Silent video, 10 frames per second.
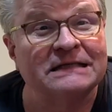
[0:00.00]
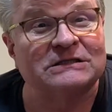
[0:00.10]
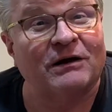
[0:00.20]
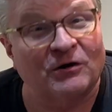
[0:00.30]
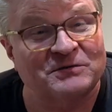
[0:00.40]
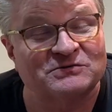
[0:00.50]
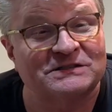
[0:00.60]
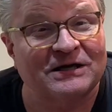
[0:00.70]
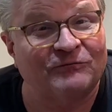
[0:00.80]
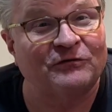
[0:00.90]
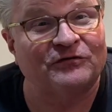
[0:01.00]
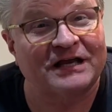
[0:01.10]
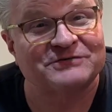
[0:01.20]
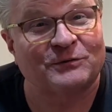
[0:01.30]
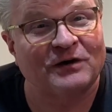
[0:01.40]
So I hope this was helpful.
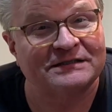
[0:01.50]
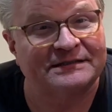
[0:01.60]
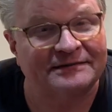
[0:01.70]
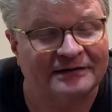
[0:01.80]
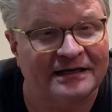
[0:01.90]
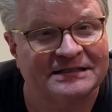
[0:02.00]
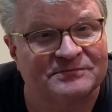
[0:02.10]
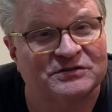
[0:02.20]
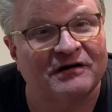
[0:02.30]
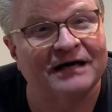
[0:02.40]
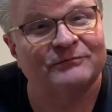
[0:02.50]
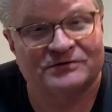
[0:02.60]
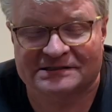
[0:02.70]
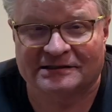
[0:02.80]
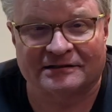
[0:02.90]
Thanks for watching. Like, subscribe.
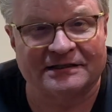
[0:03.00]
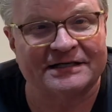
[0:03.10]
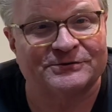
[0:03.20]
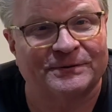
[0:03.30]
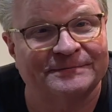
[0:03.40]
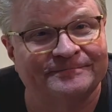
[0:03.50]
We'll see you on the next one.